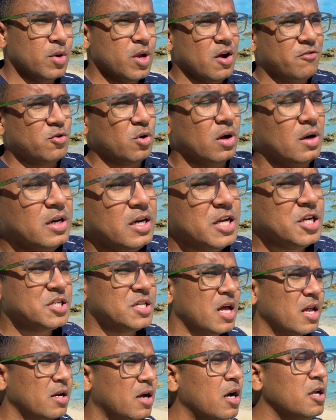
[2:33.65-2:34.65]
You have to unleash
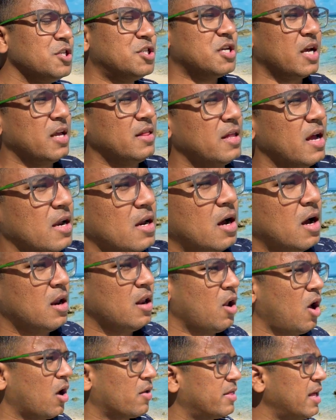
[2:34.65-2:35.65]
that, unchain that,
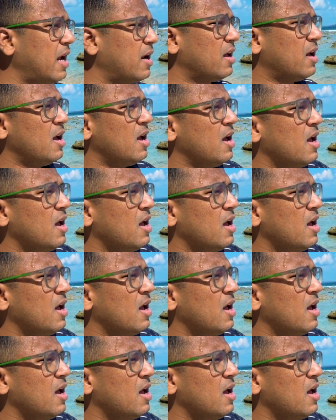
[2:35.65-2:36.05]
unlock that.